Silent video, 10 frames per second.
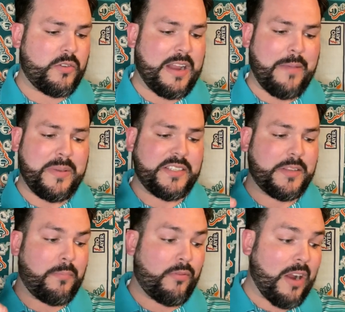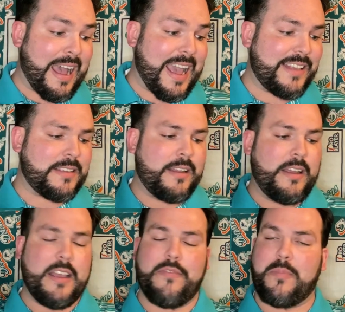Do not be surprised
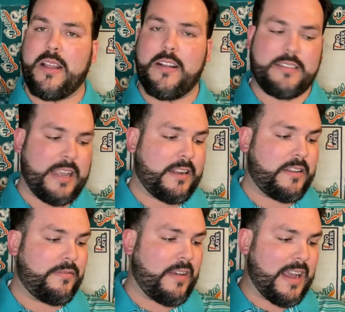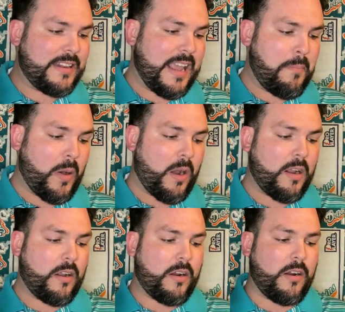if players like a Devontae
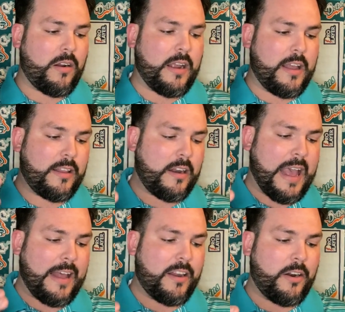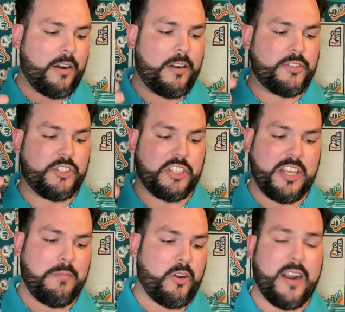Parker, Allen Hurns, or
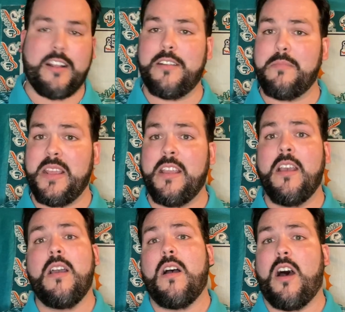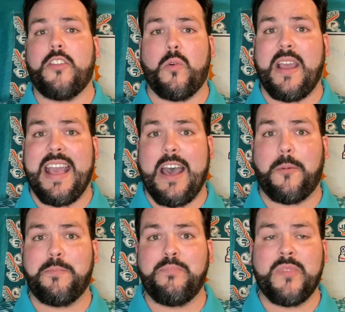Jakeem Grant could be on the way out.